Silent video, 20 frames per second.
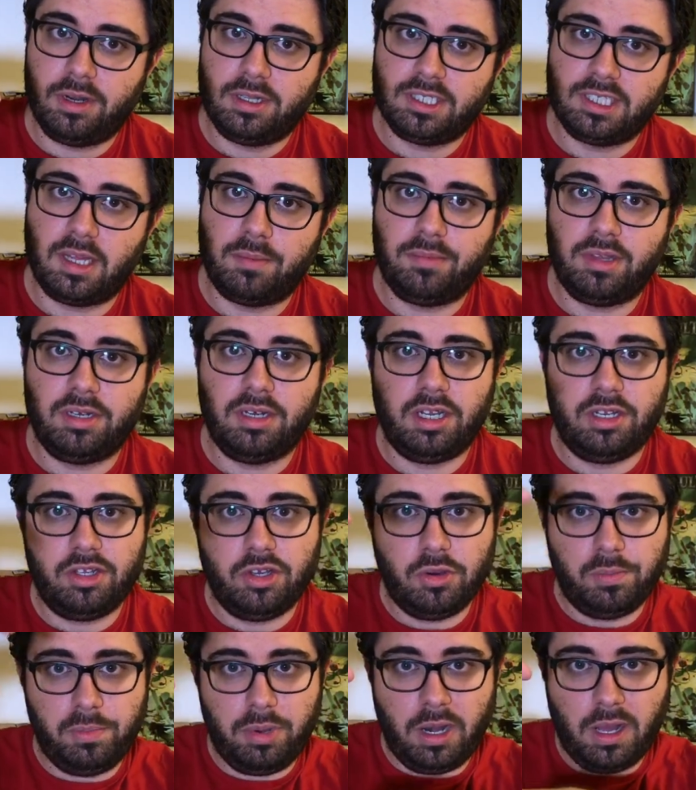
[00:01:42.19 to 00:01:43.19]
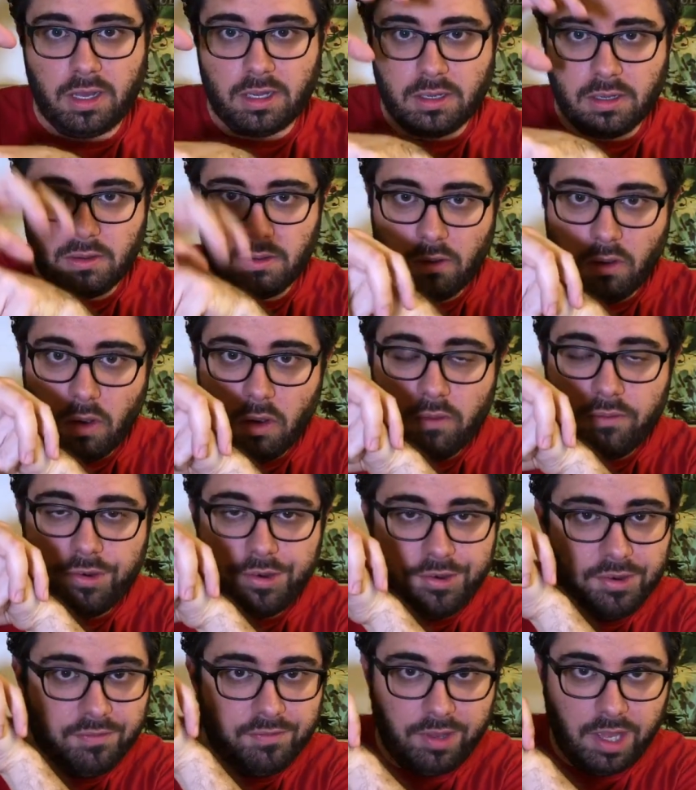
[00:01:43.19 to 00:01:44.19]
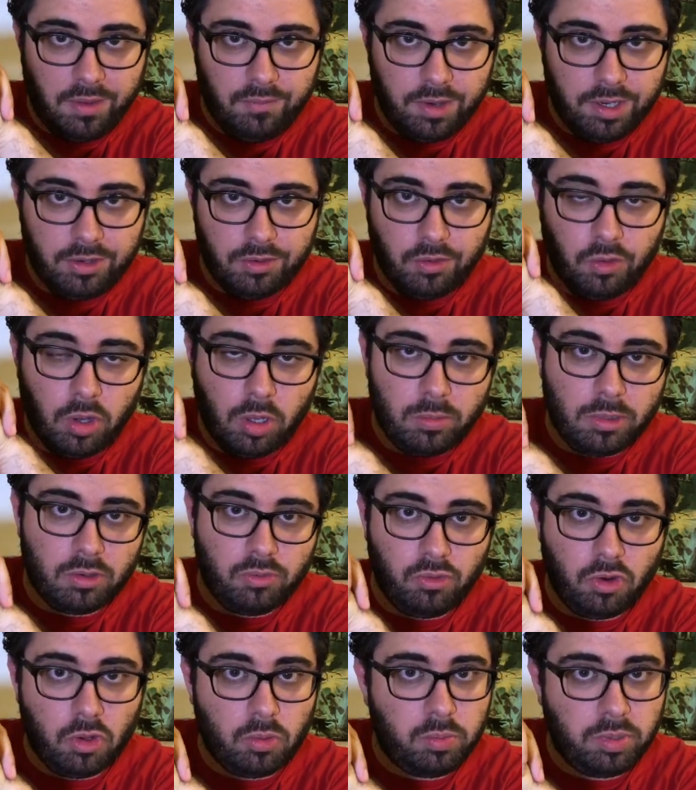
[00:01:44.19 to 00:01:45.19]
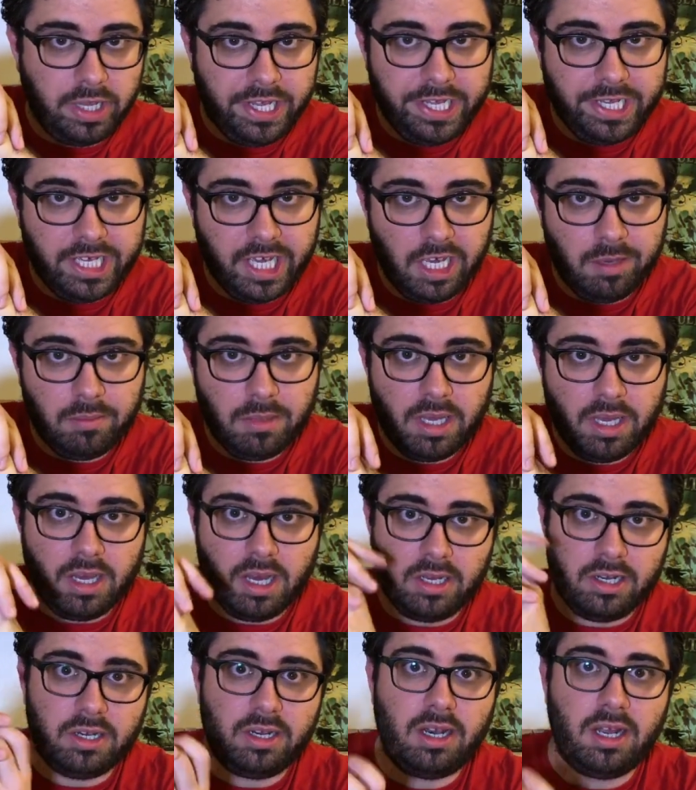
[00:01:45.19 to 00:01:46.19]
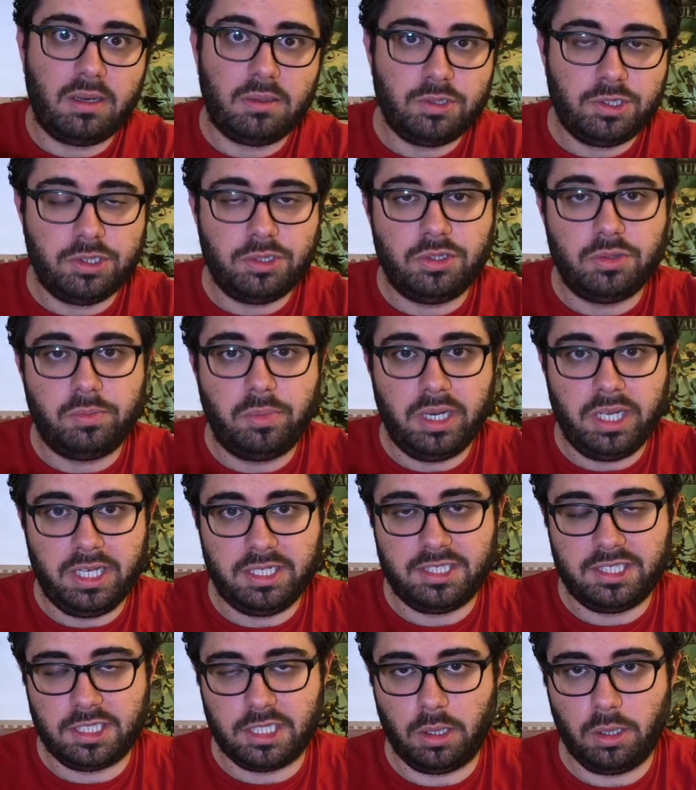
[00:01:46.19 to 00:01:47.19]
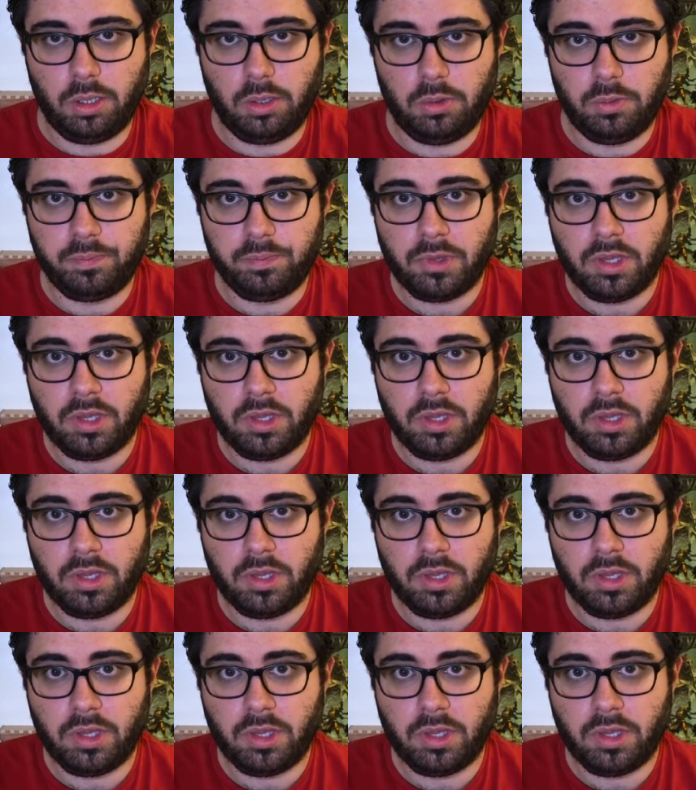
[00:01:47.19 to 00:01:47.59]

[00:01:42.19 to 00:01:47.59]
something that you plug over your favorite normal role-playing game and it allows you to play it solo.